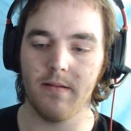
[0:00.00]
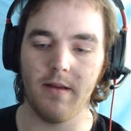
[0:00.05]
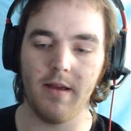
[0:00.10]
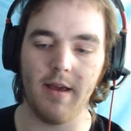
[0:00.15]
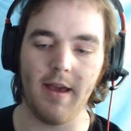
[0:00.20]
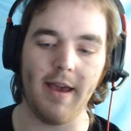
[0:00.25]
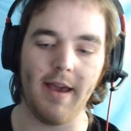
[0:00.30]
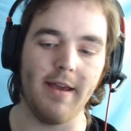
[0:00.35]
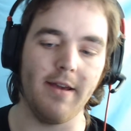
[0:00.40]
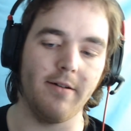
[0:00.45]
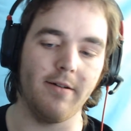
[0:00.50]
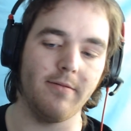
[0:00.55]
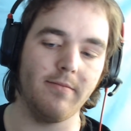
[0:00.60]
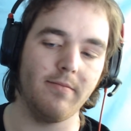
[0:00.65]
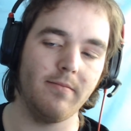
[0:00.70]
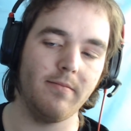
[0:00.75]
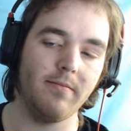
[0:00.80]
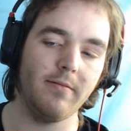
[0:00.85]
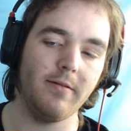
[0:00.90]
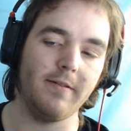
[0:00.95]
Hey y'all.
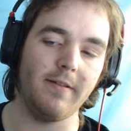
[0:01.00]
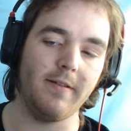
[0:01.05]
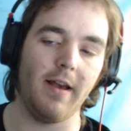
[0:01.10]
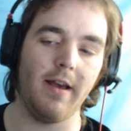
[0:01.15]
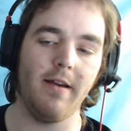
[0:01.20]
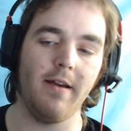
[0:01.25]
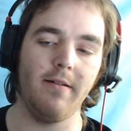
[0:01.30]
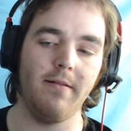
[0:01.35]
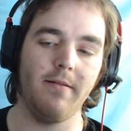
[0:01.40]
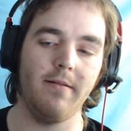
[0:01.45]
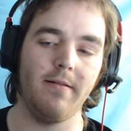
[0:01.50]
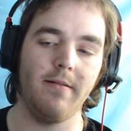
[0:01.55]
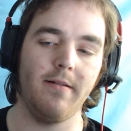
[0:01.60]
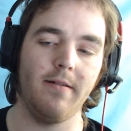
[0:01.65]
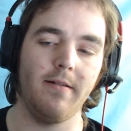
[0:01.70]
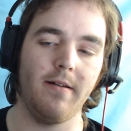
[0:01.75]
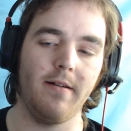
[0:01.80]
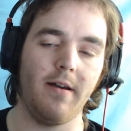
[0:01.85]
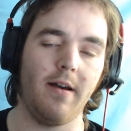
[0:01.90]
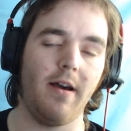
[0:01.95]
So,
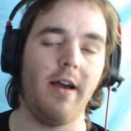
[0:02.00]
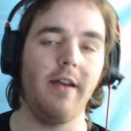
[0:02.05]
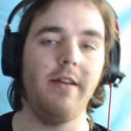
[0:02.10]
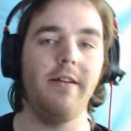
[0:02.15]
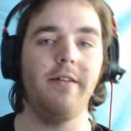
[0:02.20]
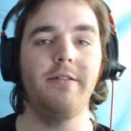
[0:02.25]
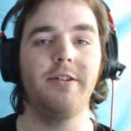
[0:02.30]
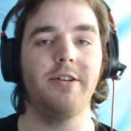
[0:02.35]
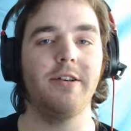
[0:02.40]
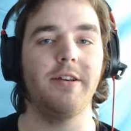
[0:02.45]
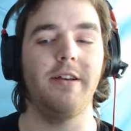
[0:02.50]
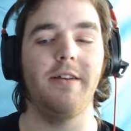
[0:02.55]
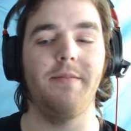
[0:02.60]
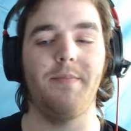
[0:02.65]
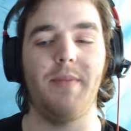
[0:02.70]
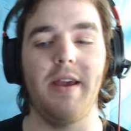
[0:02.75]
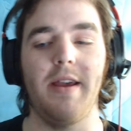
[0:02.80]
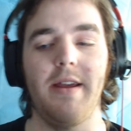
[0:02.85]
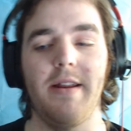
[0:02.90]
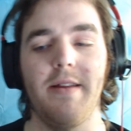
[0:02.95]
I usually have
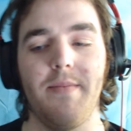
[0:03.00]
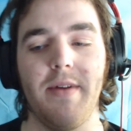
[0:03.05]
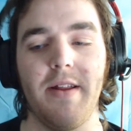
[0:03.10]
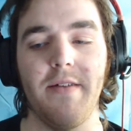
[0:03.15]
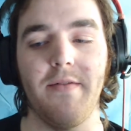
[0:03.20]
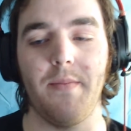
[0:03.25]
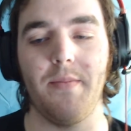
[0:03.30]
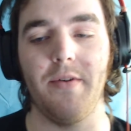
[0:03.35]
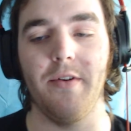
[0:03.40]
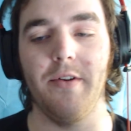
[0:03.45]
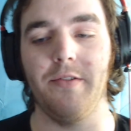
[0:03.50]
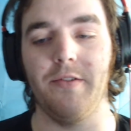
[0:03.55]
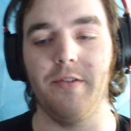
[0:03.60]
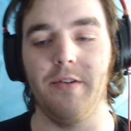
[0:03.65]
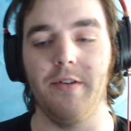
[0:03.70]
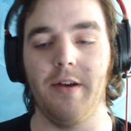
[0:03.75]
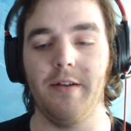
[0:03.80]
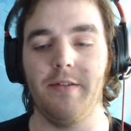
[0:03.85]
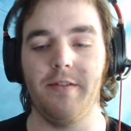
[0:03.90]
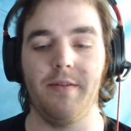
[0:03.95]
been a bit of a person who
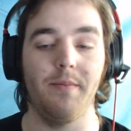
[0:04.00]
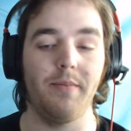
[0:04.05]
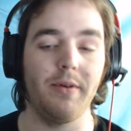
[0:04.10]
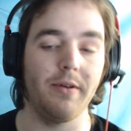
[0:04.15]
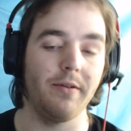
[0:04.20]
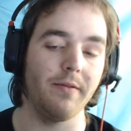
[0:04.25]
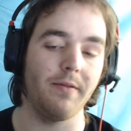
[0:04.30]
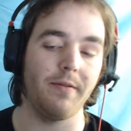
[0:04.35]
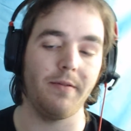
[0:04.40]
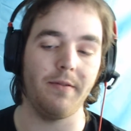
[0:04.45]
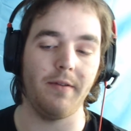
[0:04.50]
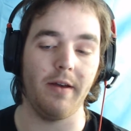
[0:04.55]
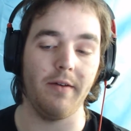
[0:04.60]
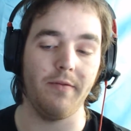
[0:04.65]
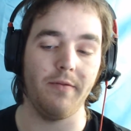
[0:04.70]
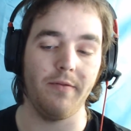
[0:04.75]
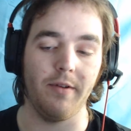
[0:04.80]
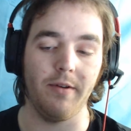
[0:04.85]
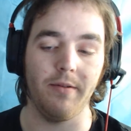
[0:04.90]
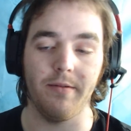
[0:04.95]
likes to build
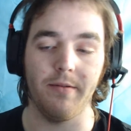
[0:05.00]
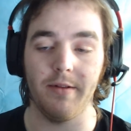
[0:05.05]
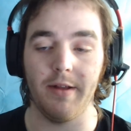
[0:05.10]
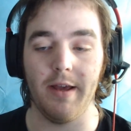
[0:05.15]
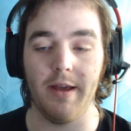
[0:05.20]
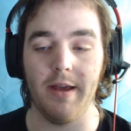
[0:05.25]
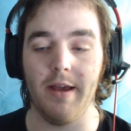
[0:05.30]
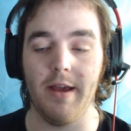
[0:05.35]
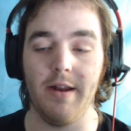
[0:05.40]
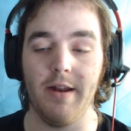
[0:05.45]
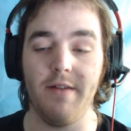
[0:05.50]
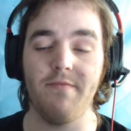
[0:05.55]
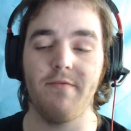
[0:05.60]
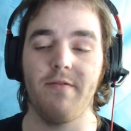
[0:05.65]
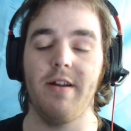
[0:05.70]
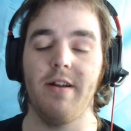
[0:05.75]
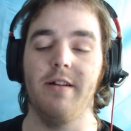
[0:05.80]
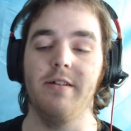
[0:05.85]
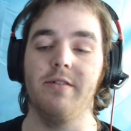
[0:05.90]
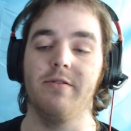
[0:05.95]
stuff and all that, and I've
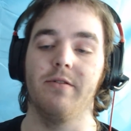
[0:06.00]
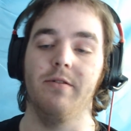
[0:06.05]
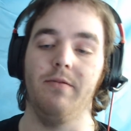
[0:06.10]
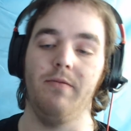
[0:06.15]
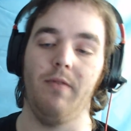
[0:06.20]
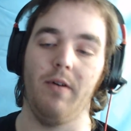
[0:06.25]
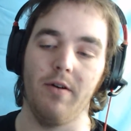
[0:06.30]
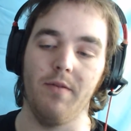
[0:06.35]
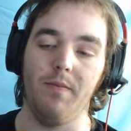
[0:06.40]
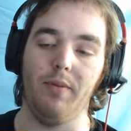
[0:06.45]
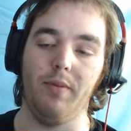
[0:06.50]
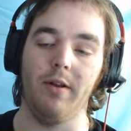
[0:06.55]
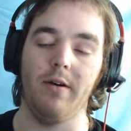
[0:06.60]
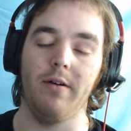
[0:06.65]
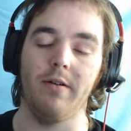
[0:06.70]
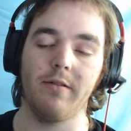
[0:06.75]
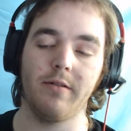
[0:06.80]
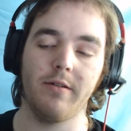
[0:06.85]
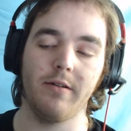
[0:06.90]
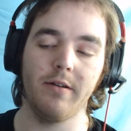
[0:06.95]
ran into a
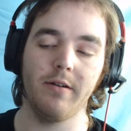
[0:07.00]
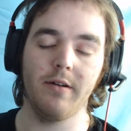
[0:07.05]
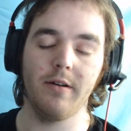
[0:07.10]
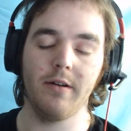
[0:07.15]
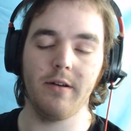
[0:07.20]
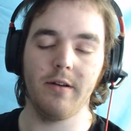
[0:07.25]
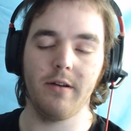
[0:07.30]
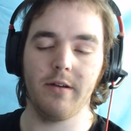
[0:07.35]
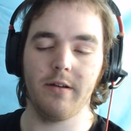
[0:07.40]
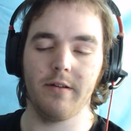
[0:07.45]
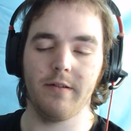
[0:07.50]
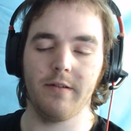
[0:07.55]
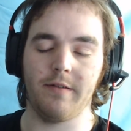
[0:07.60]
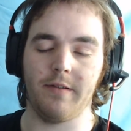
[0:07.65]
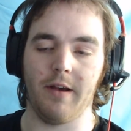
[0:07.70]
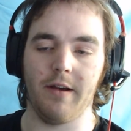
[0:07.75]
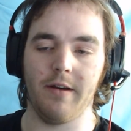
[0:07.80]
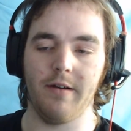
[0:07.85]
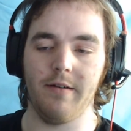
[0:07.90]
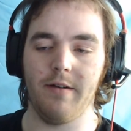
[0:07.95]
roadblock.
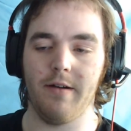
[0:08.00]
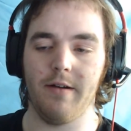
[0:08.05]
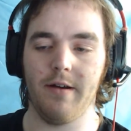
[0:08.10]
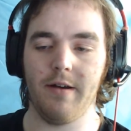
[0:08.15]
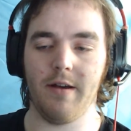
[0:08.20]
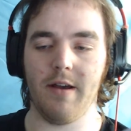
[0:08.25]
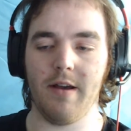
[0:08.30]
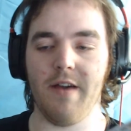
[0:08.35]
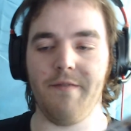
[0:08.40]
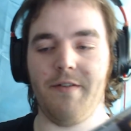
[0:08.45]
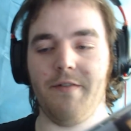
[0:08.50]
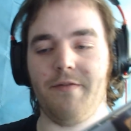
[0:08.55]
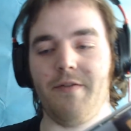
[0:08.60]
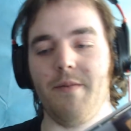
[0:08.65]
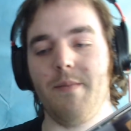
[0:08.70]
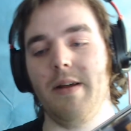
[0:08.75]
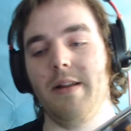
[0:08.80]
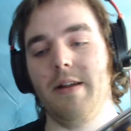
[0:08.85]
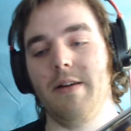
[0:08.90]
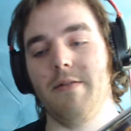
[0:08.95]
So, if you're
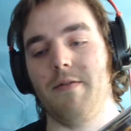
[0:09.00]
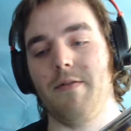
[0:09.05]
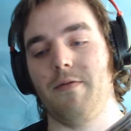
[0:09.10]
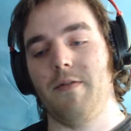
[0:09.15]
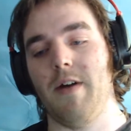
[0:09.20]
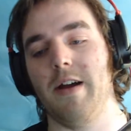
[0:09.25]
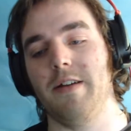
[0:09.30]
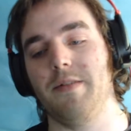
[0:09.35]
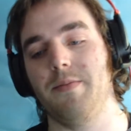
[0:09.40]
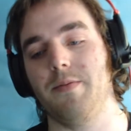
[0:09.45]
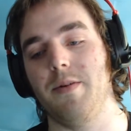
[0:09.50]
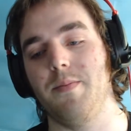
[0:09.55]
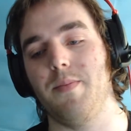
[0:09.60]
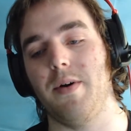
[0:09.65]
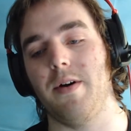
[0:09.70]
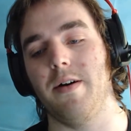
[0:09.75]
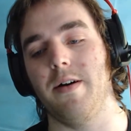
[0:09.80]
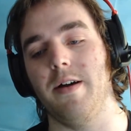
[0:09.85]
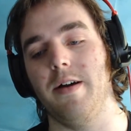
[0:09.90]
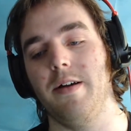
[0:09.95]
familiar with Raspberry
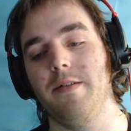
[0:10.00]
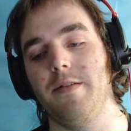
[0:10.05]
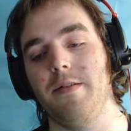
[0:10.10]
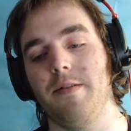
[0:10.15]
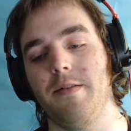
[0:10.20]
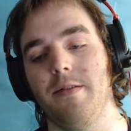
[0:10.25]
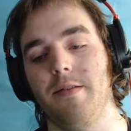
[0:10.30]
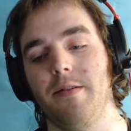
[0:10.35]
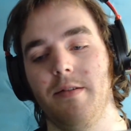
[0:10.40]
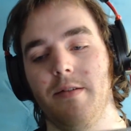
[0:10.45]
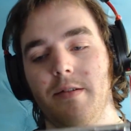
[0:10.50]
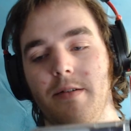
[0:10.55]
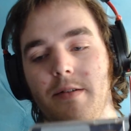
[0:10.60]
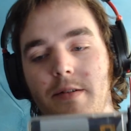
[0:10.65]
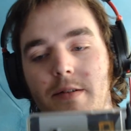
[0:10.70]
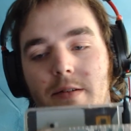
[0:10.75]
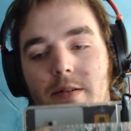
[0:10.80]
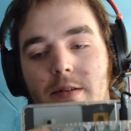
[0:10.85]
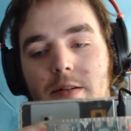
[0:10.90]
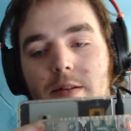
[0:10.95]
Pis,
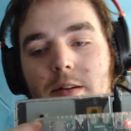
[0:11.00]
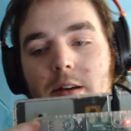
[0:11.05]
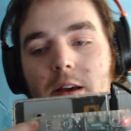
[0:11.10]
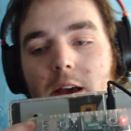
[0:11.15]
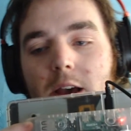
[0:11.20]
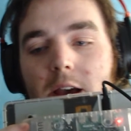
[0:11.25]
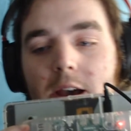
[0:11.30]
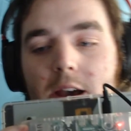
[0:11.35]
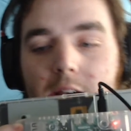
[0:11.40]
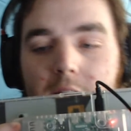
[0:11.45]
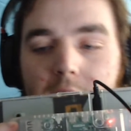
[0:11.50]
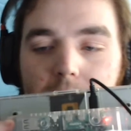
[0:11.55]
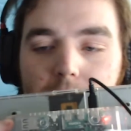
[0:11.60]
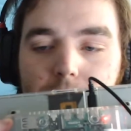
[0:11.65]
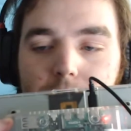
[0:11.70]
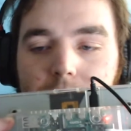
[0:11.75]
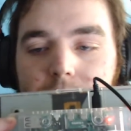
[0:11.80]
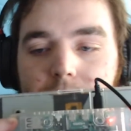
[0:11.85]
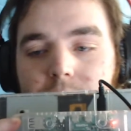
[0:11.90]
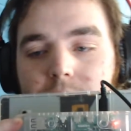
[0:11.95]

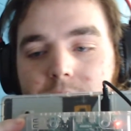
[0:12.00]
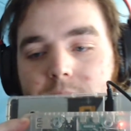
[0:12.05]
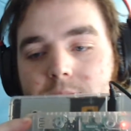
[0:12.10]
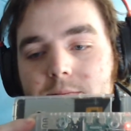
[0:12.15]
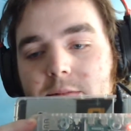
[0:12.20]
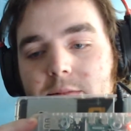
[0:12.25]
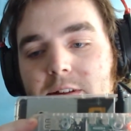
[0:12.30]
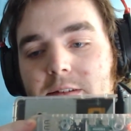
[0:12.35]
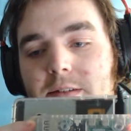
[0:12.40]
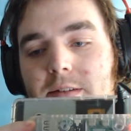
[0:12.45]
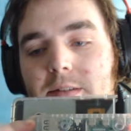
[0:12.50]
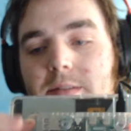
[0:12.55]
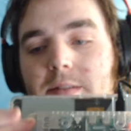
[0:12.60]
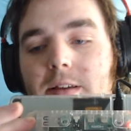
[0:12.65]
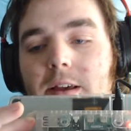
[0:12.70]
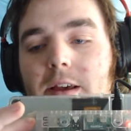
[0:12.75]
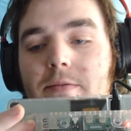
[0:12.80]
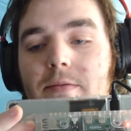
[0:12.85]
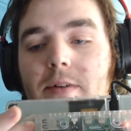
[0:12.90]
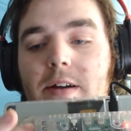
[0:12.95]
um, this is
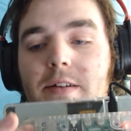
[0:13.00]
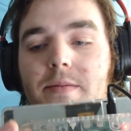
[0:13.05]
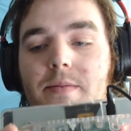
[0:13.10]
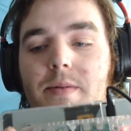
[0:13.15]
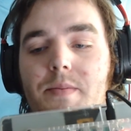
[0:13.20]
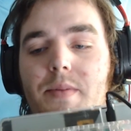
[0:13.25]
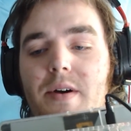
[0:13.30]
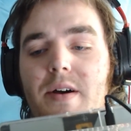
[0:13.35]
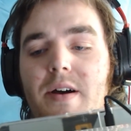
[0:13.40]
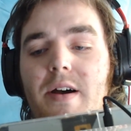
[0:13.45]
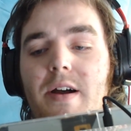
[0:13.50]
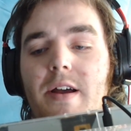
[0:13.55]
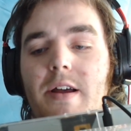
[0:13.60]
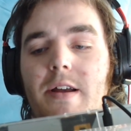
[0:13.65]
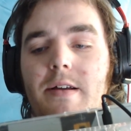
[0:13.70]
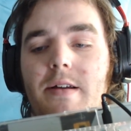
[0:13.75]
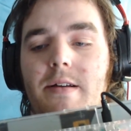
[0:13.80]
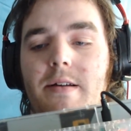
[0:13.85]
a Raspberry Pi